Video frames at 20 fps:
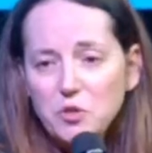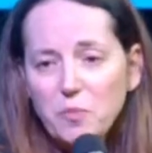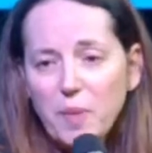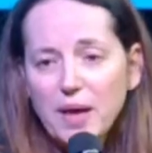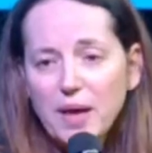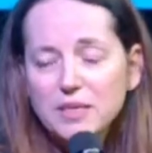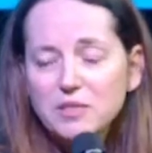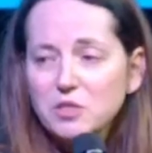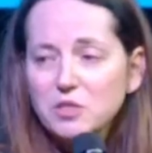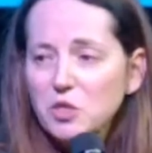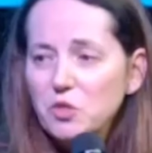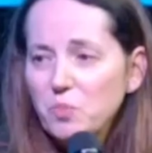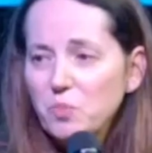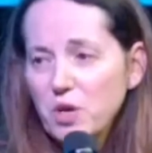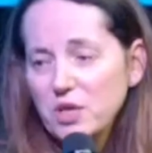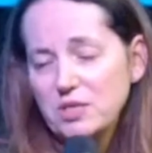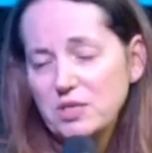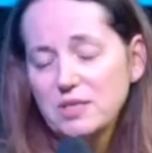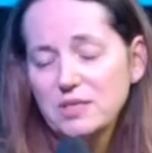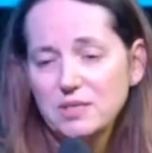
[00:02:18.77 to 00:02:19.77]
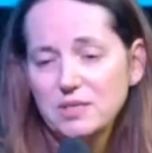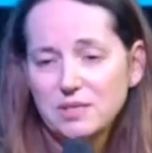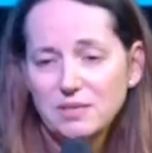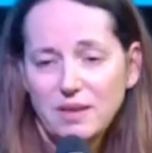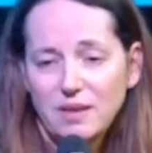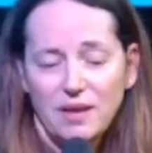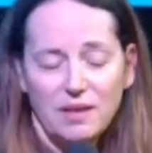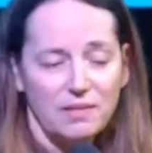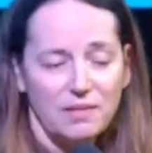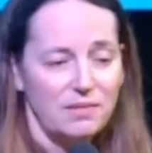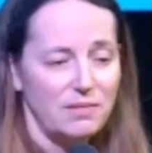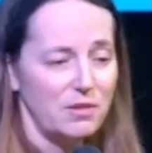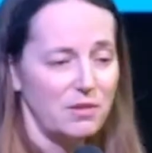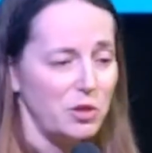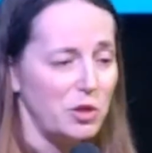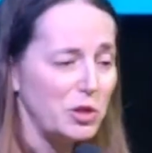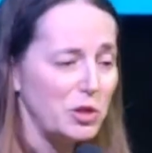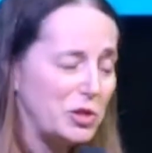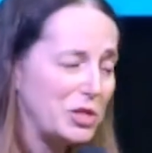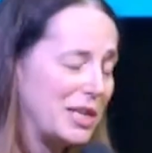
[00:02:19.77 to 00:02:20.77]
toothpaste, toothbrushes is
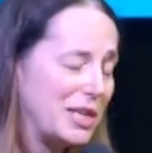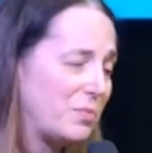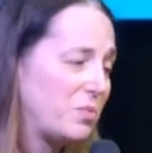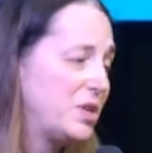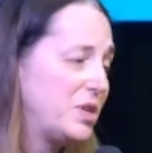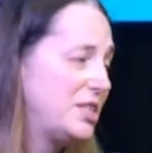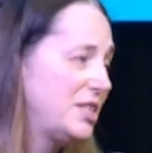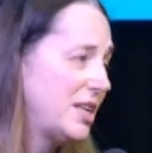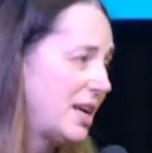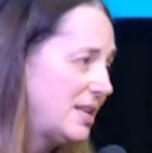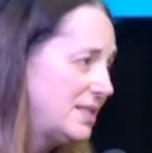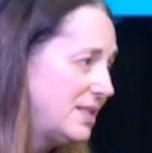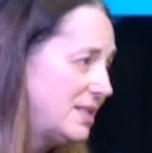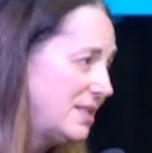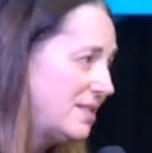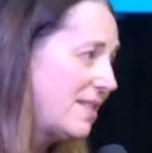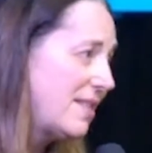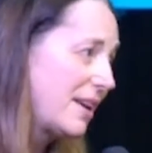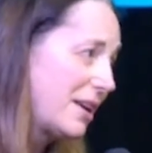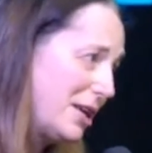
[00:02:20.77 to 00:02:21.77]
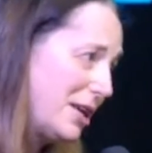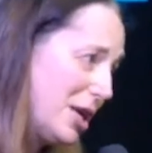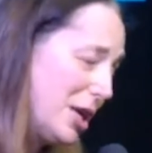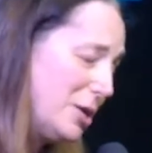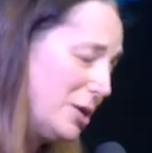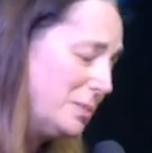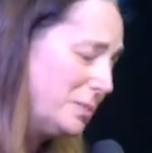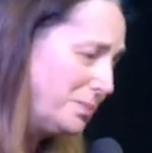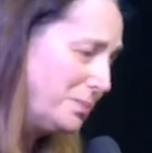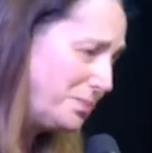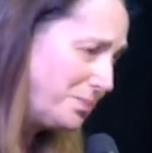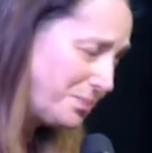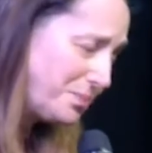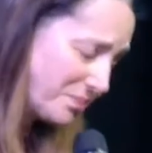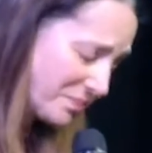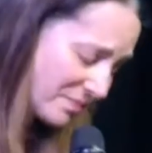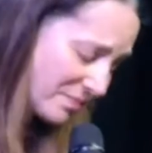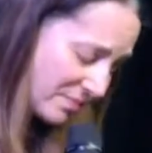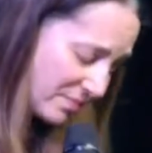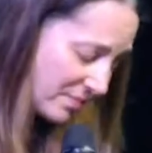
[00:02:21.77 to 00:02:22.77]
hugely appreciated. Thank you.
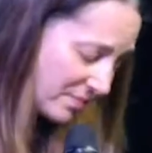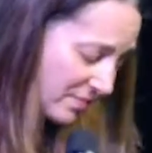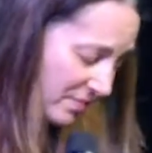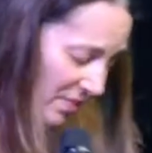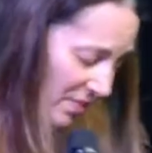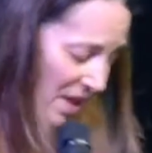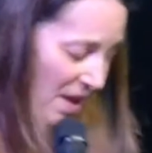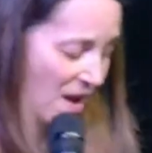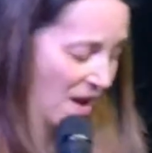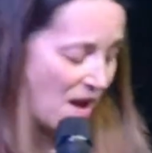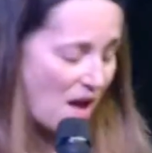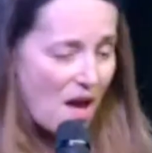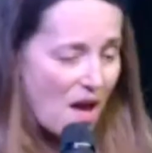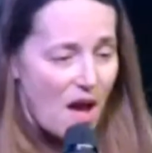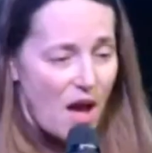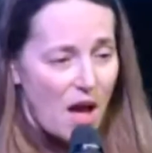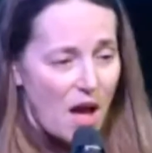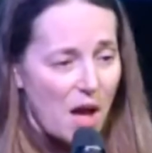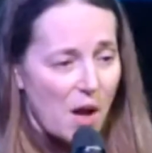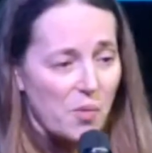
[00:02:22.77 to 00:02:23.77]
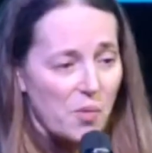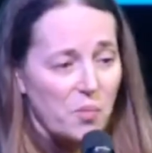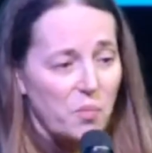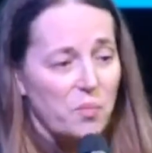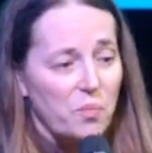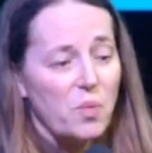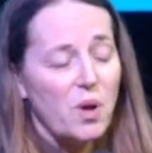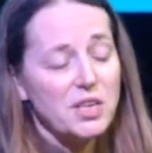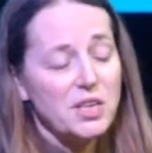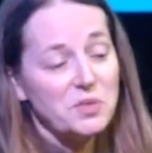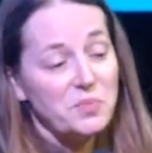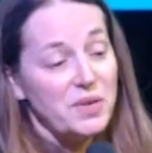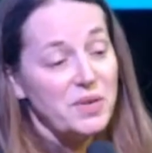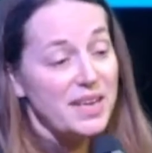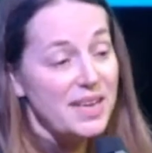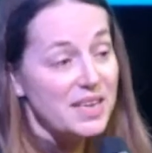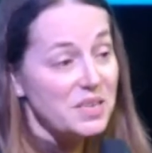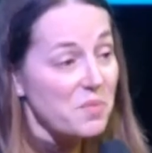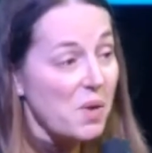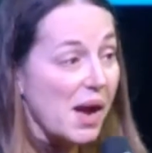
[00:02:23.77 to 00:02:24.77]
Why do we
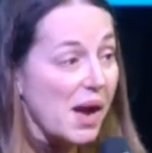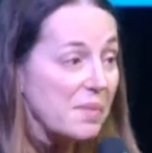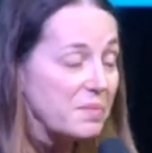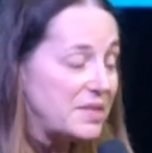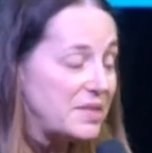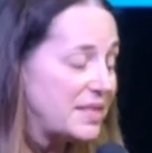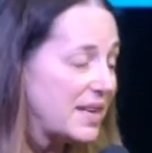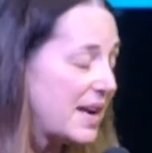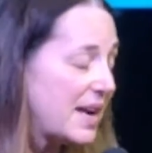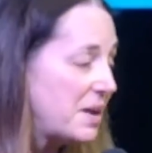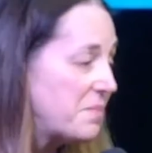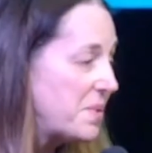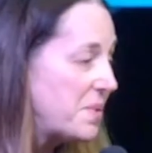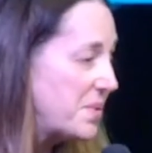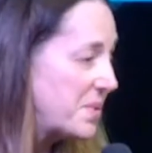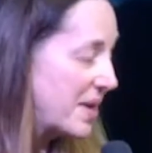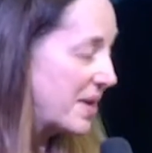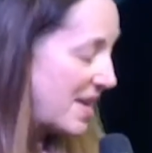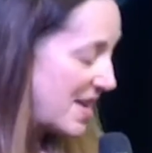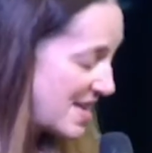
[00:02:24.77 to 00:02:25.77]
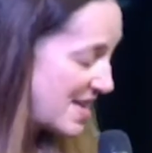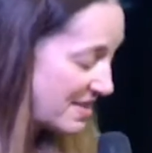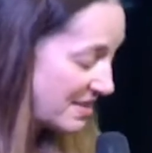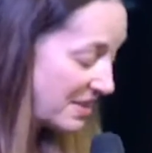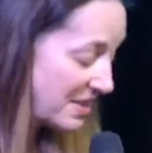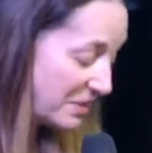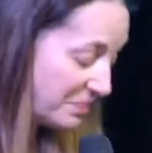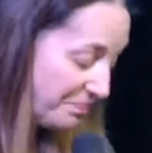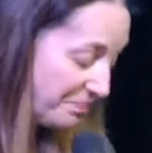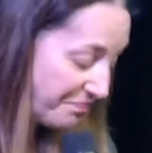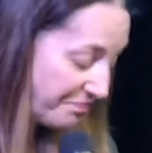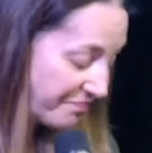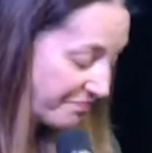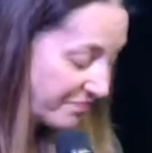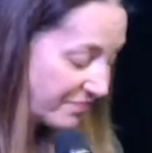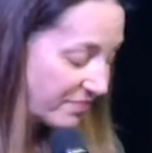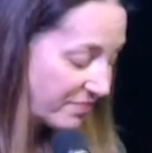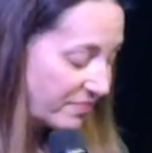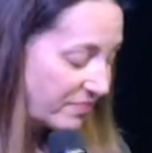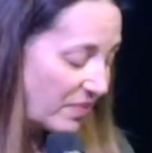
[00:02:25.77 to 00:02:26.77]
need a YMCA in Milton Keynes?
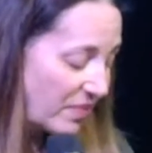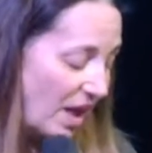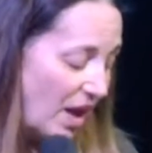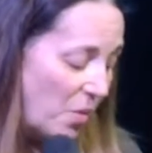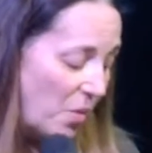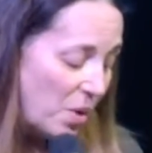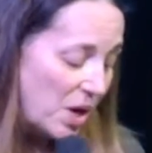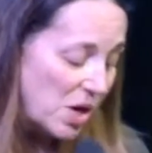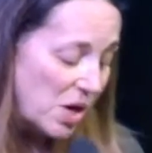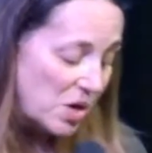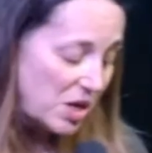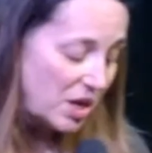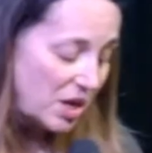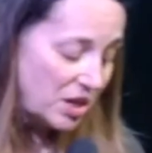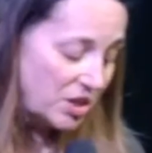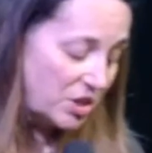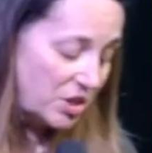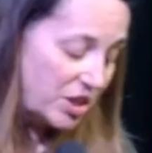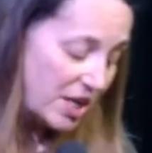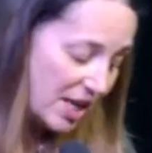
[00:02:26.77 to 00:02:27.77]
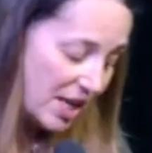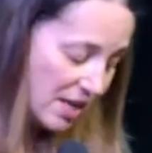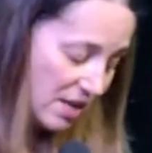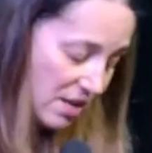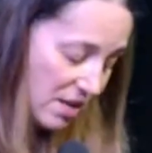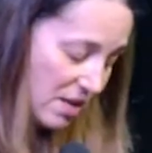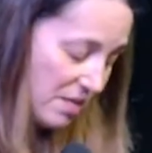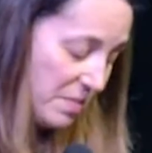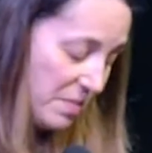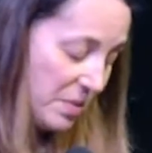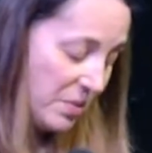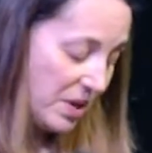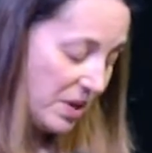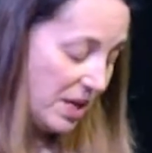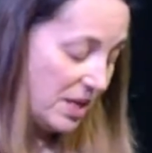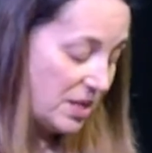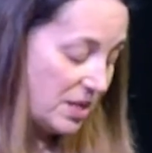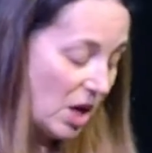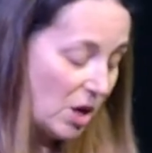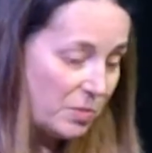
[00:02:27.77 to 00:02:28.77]
Well, last year, the Milton
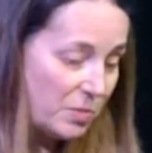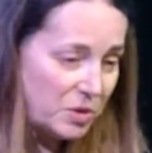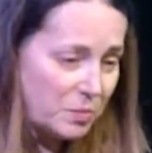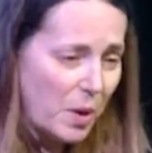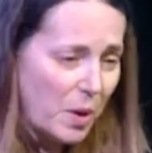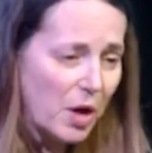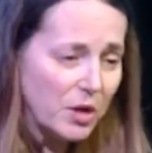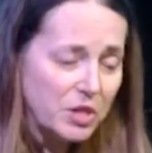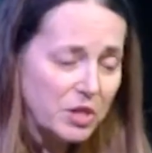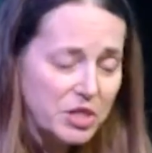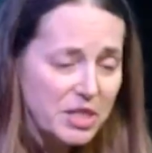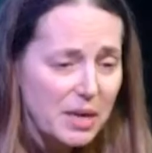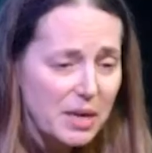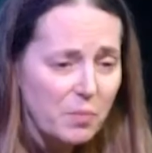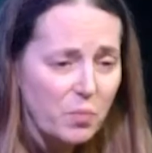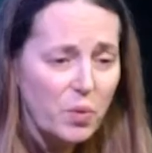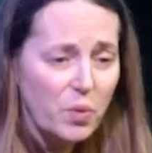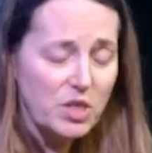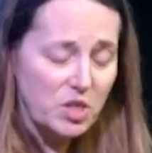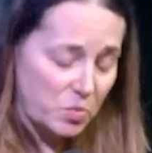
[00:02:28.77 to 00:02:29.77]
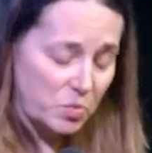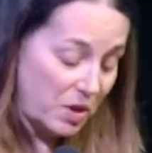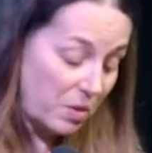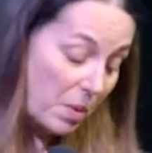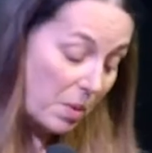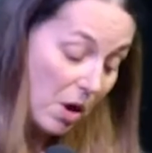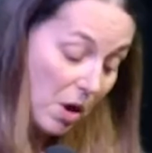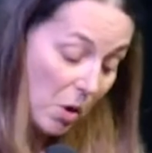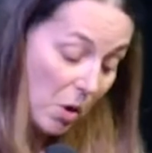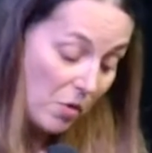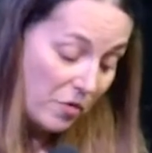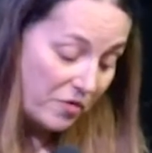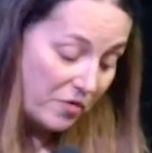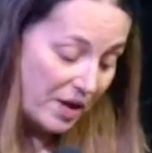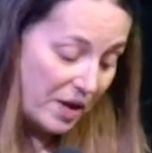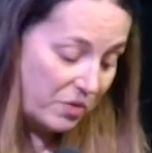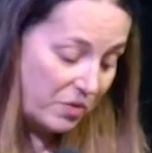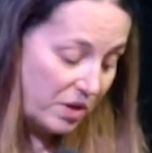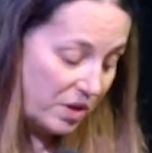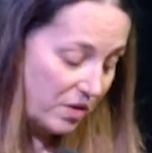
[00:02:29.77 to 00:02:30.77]
Keynes Homeless Partnership, which we're a part of,
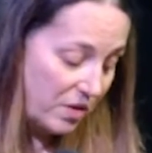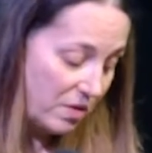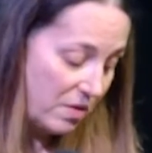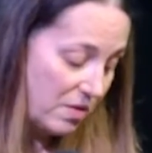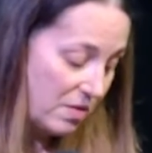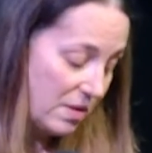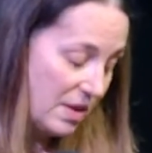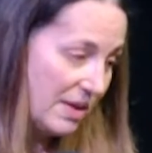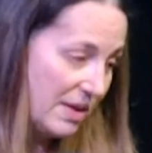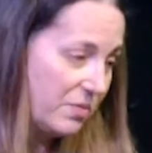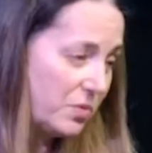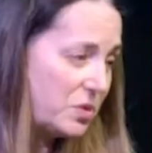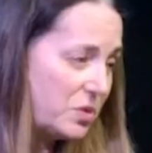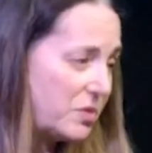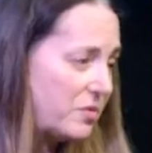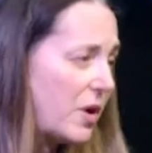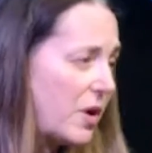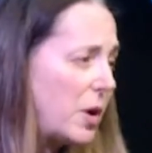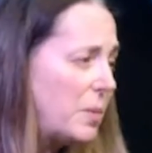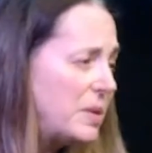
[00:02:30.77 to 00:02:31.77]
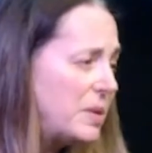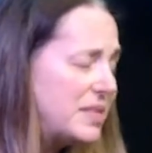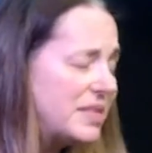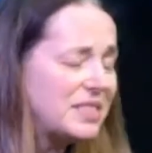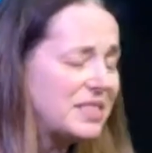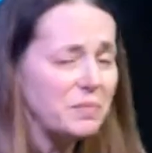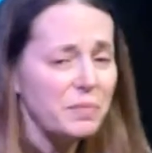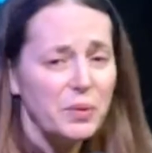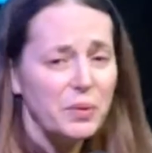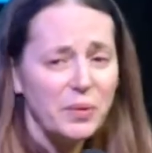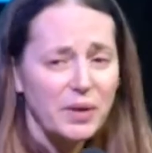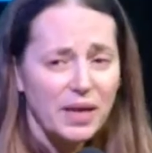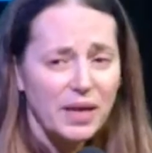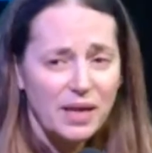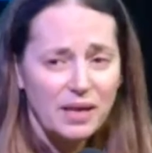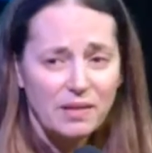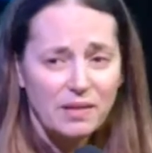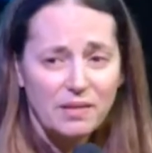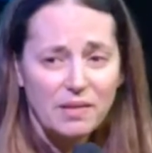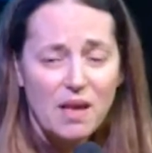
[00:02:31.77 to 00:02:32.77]
found that the levels of homelessness in Milton
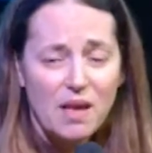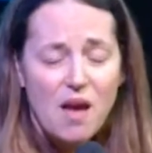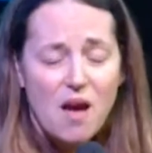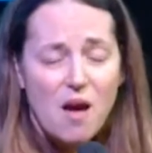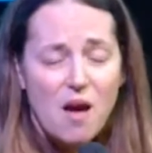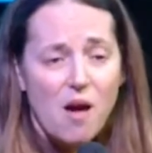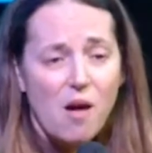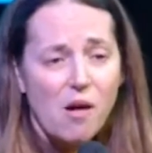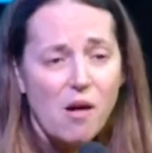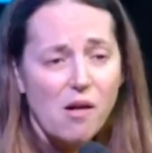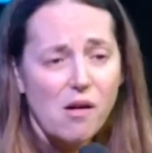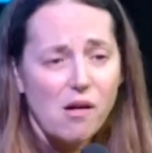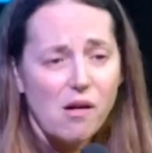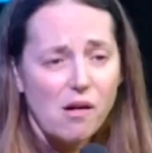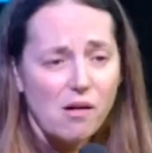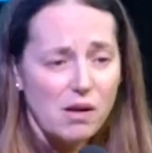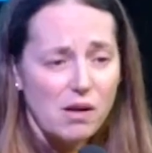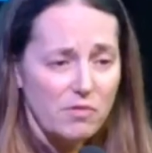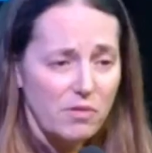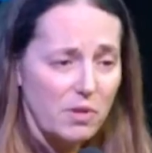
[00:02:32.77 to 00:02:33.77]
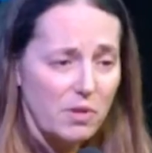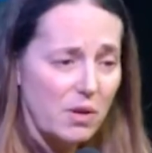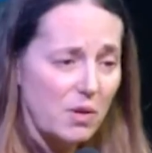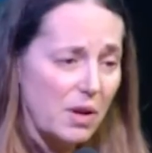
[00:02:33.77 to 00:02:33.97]
Keynes are